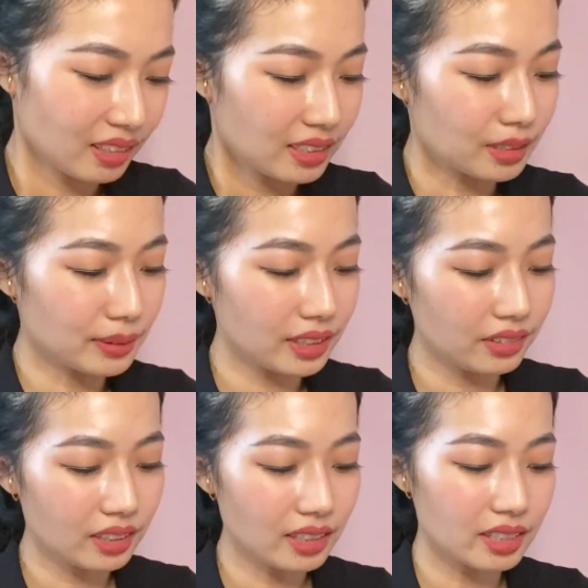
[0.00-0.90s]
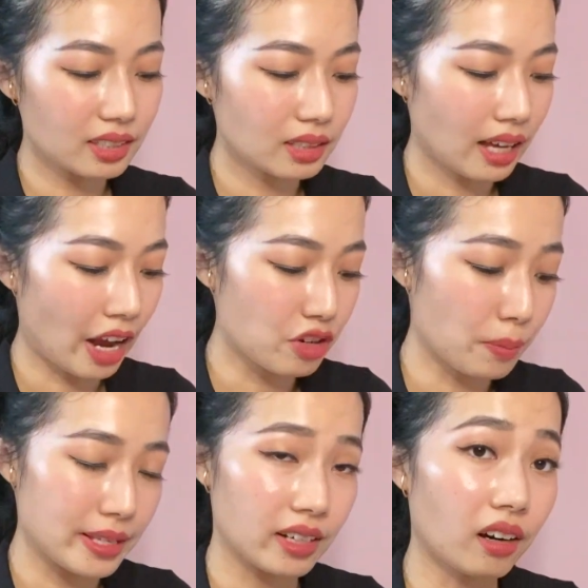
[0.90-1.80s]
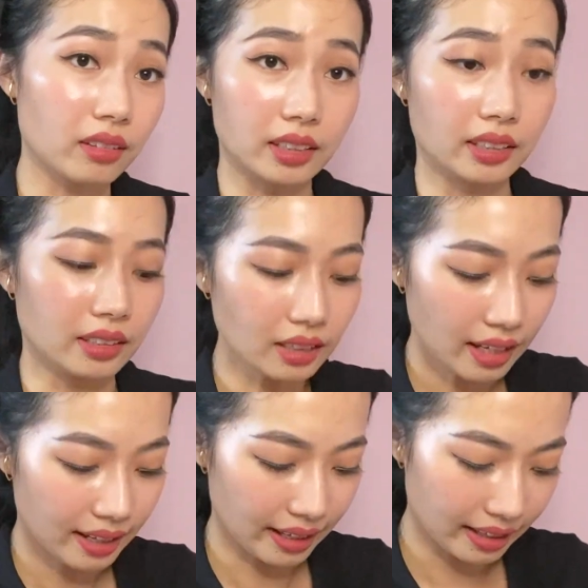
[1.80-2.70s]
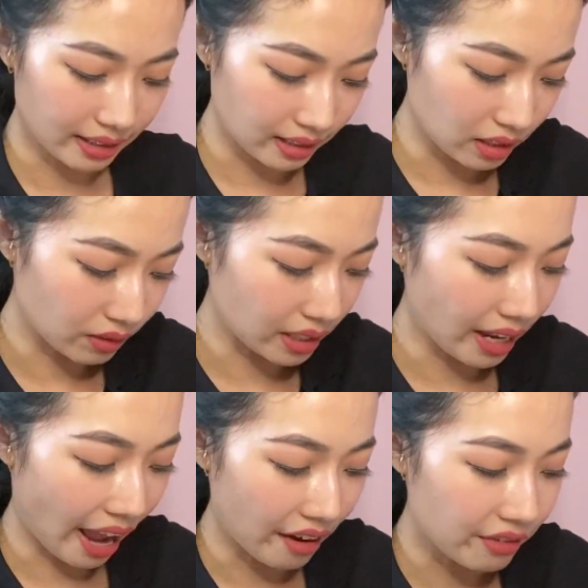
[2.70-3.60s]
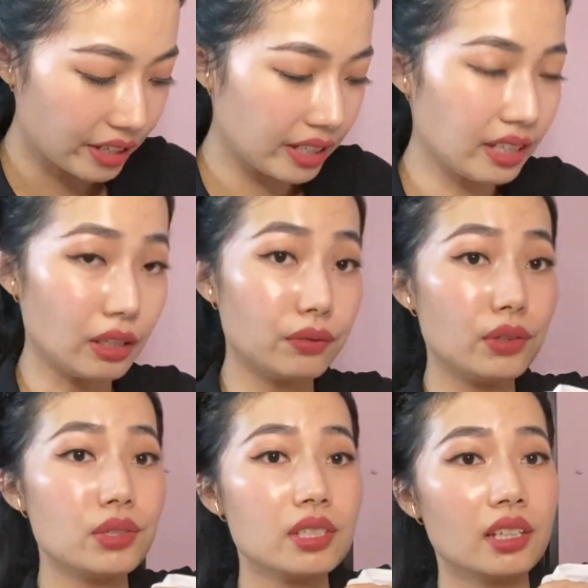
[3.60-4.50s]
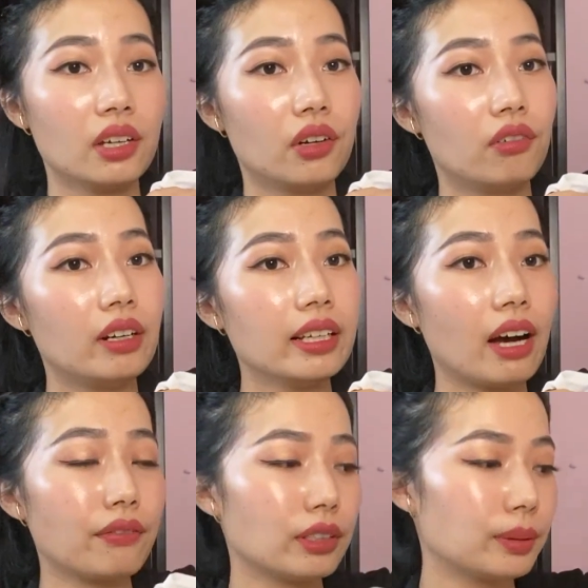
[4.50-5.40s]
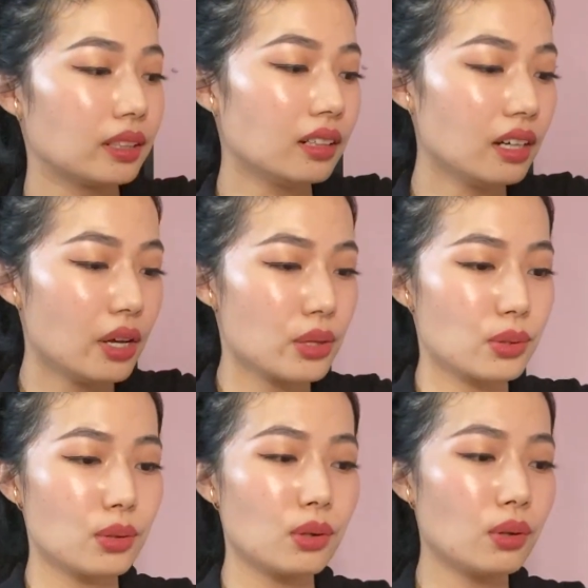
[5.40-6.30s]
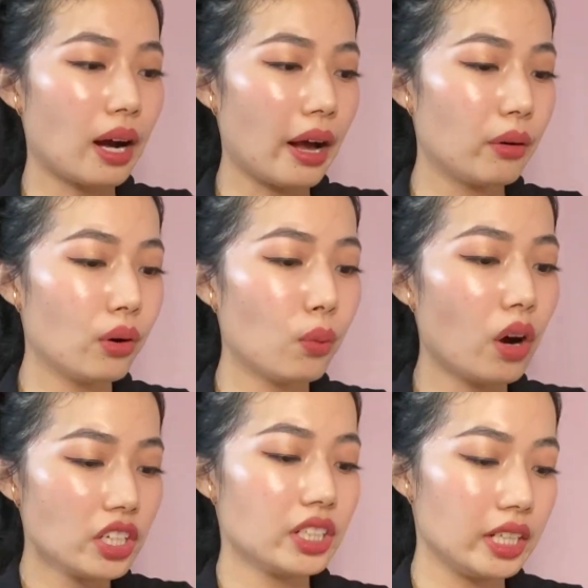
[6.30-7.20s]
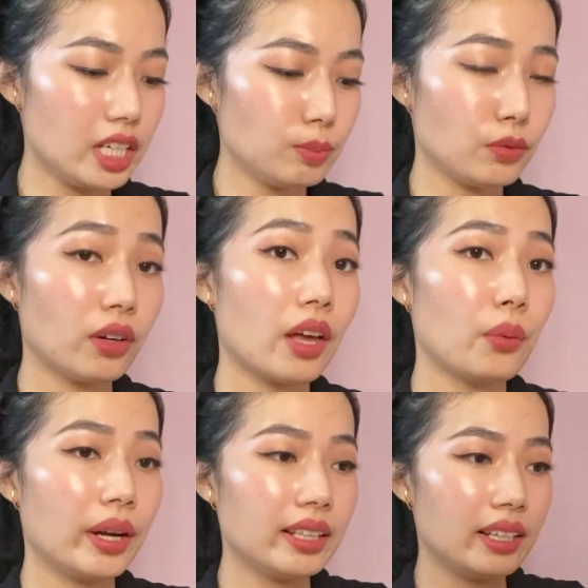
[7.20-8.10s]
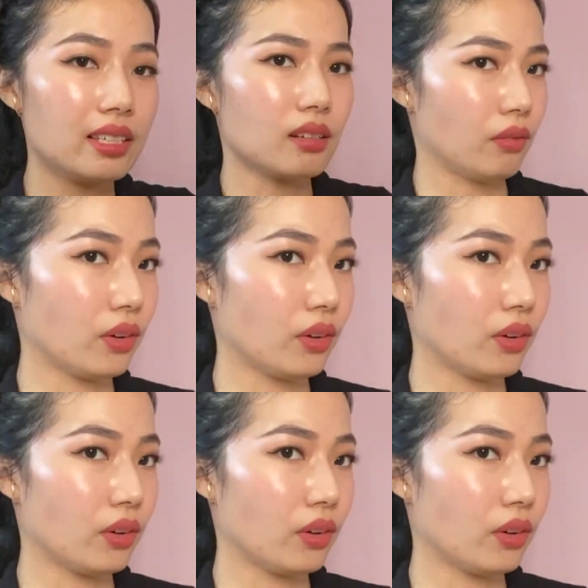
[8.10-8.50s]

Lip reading: The material is 100% cotton and it's really airy. It feels really comfortable. So I will wash this before I wear this, of